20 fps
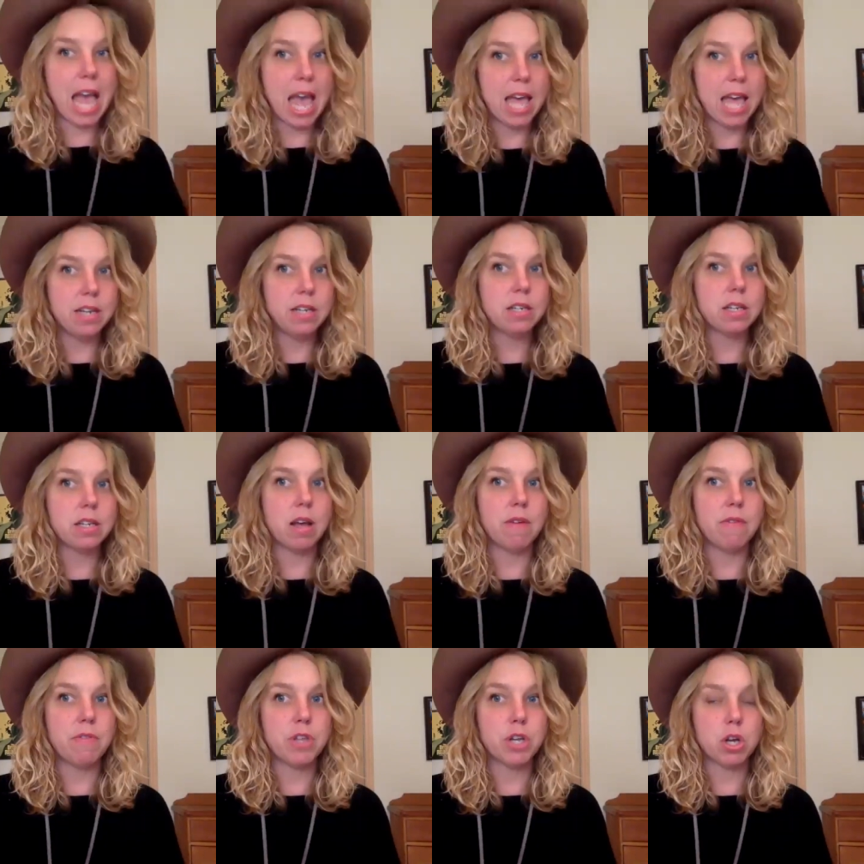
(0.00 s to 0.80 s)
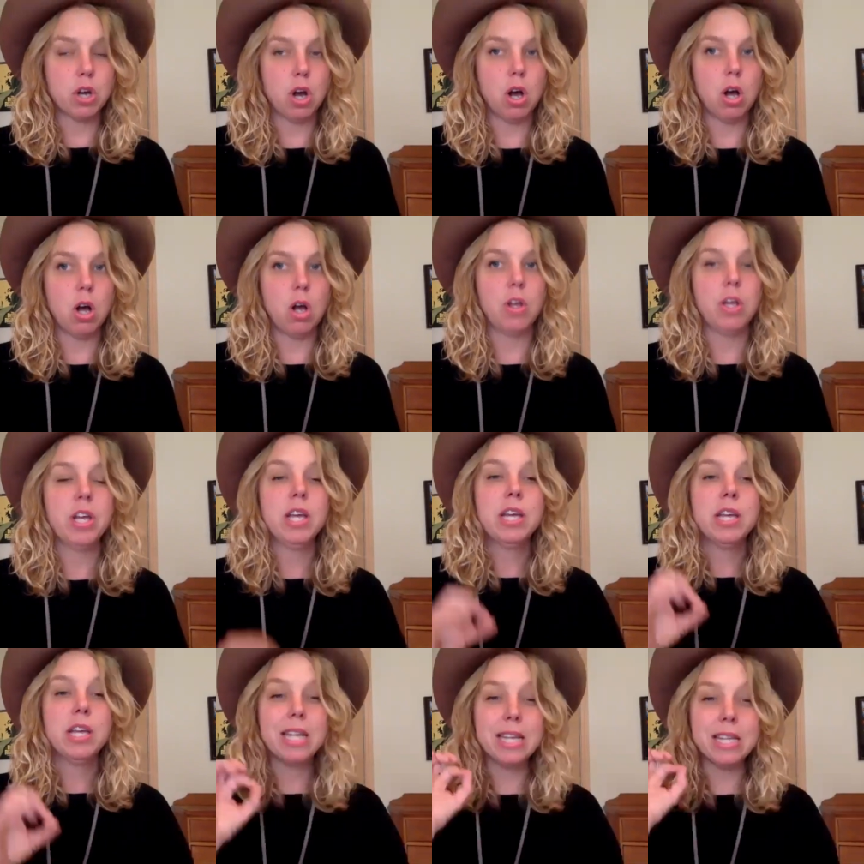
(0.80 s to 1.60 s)
end of the call
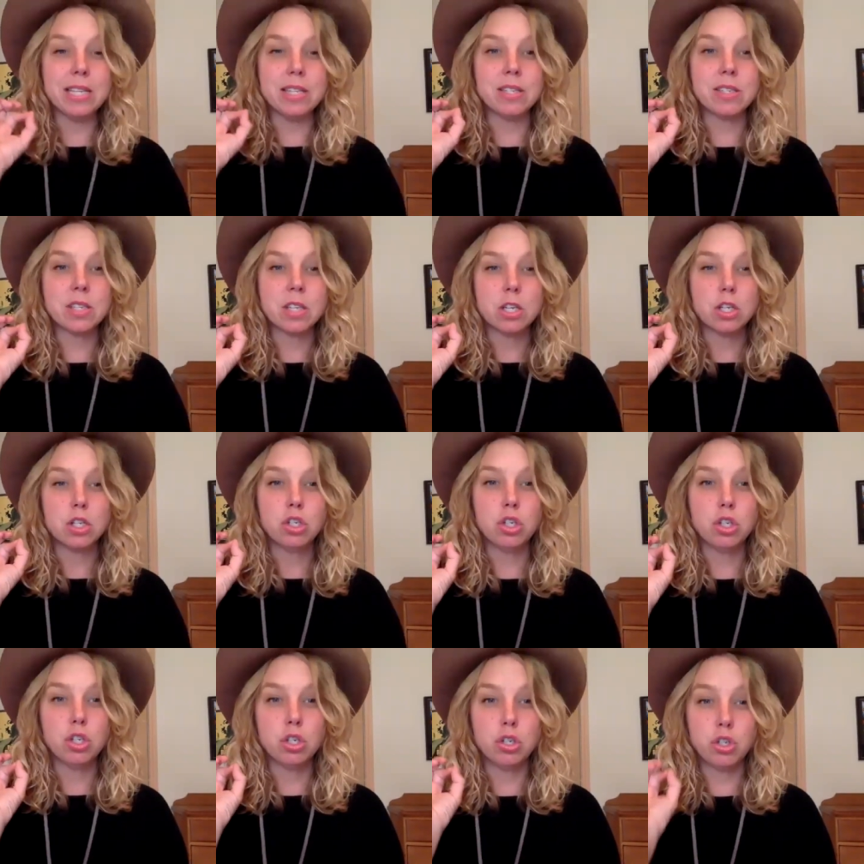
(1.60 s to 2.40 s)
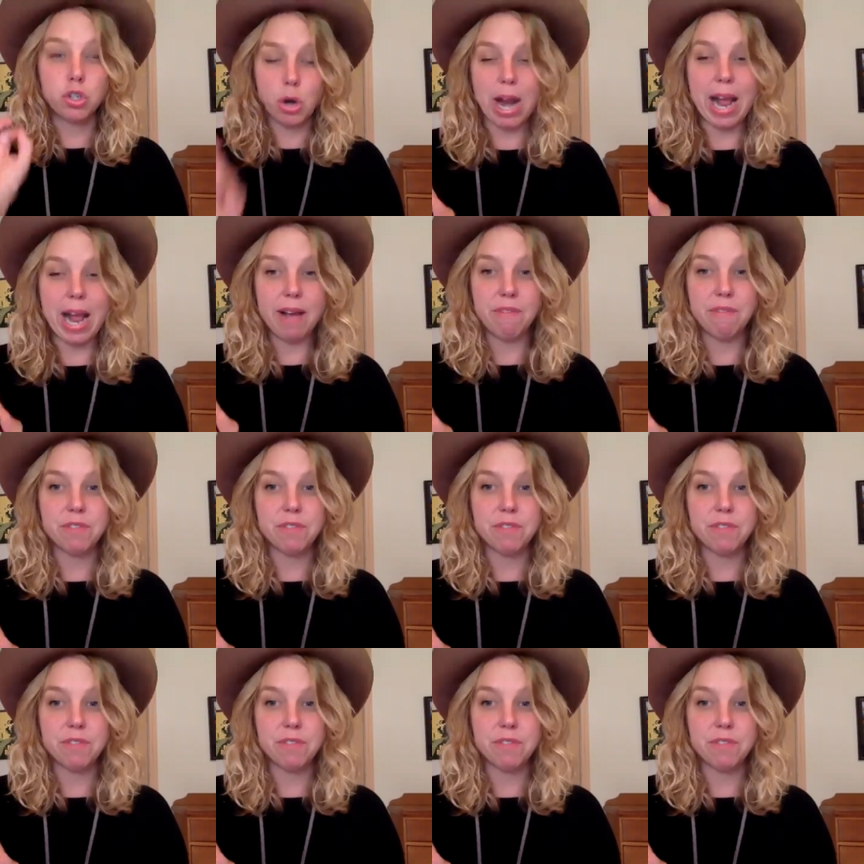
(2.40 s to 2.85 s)
is draft.